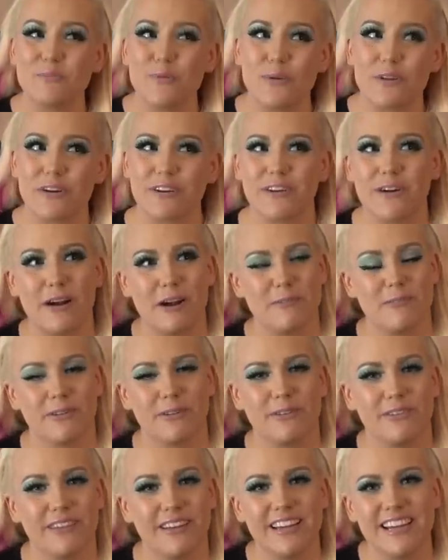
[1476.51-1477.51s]
more
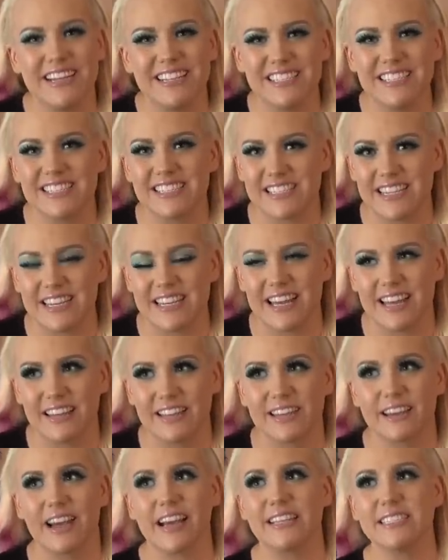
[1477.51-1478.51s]
comical. I hate to say that.
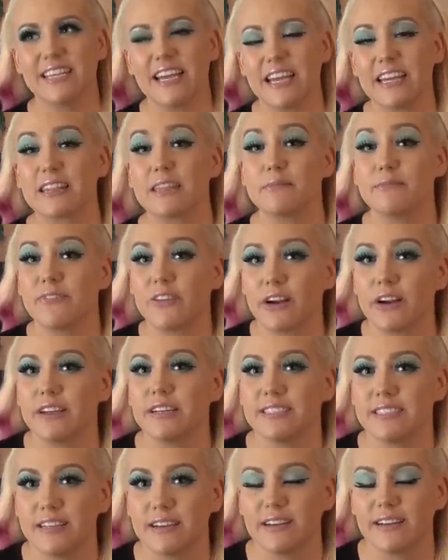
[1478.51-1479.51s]
Like, I take them
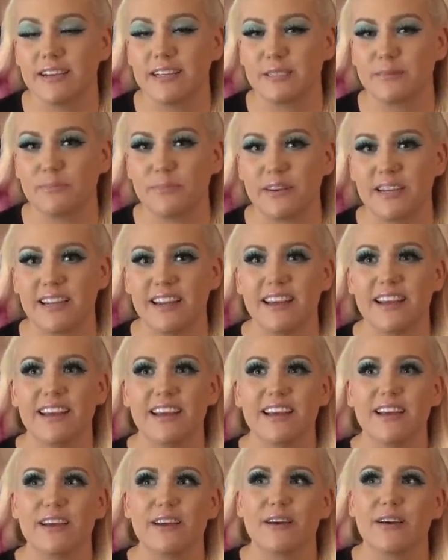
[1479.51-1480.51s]
very serious, but
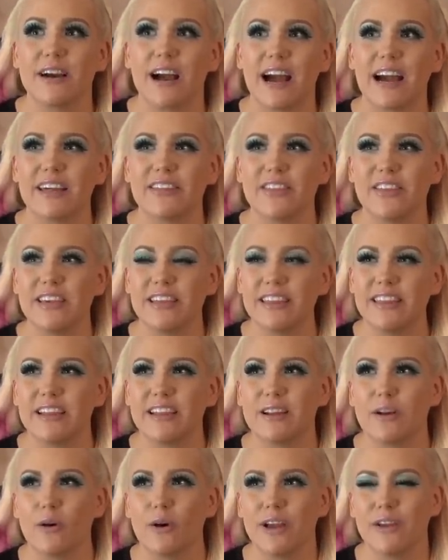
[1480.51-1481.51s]
I think
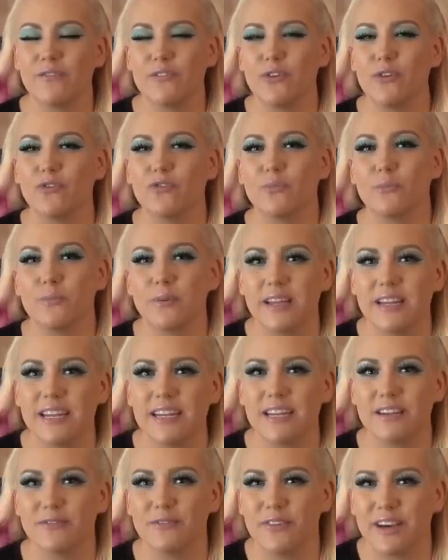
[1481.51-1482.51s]
that if you've been
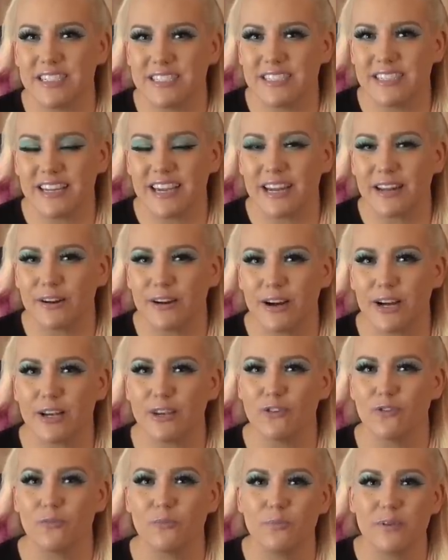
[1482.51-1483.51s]
an investigator
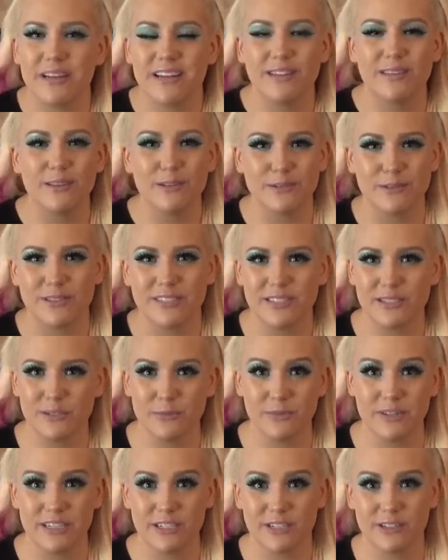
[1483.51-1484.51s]
and you've been in those
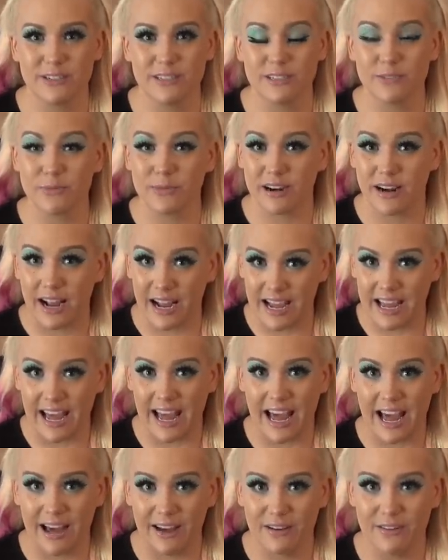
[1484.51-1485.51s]
situations where I
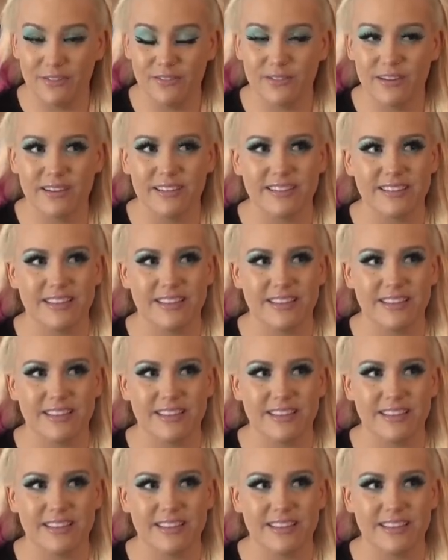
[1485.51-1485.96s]
have,